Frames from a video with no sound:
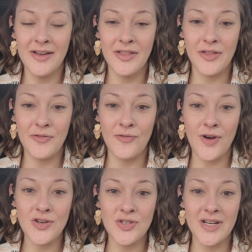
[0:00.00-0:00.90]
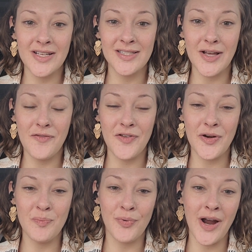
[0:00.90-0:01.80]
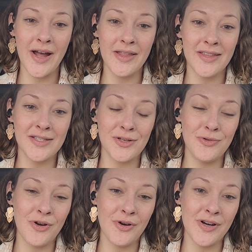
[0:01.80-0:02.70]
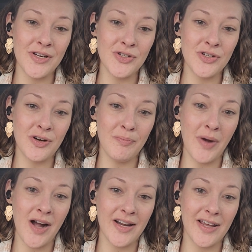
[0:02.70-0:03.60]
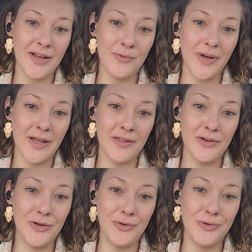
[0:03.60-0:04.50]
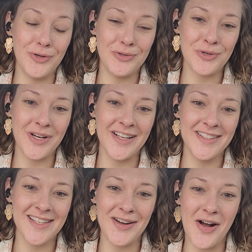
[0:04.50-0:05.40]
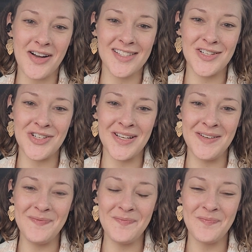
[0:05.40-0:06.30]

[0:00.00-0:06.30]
the freshness of your breath as you nourish your body with new nutrients and oxygen.